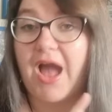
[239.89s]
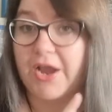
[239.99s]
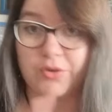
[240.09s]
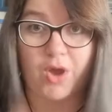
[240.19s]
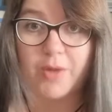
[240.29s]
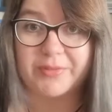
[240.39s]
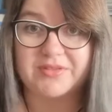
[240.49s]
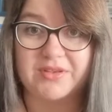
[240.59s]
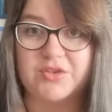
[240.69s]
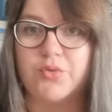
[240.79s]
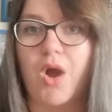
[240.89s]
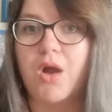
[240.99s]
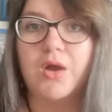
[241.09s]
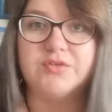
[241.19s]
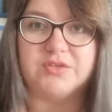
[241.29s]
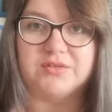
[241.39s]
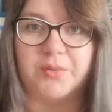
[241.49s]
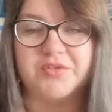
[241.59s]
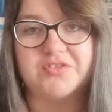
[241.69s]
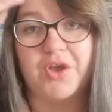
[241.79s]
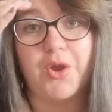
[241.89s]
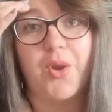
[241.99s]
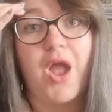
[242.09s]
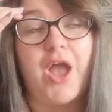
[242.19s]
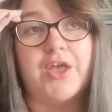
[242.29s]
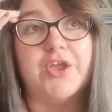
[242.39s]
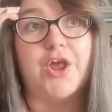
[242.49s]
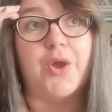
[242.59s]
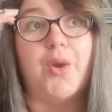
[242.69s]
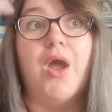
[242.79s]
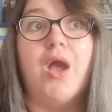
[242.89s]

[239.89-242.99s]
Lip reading: and you can't go to so-and-so, you know,